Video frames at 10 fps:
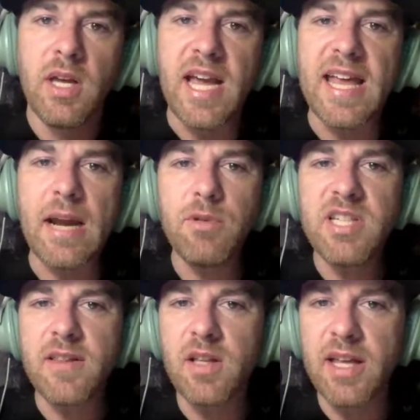Yeah, and I would
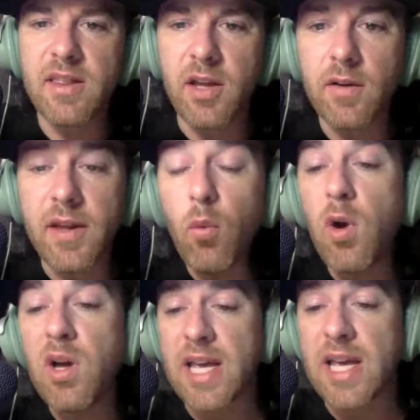say that like there
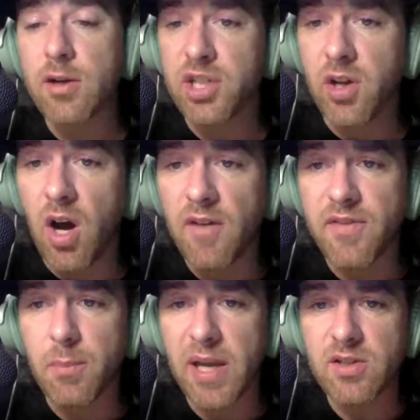was energy
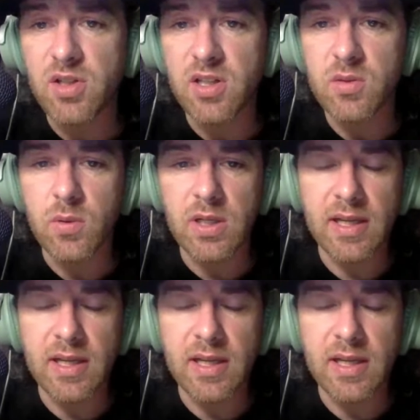off the bench in this one.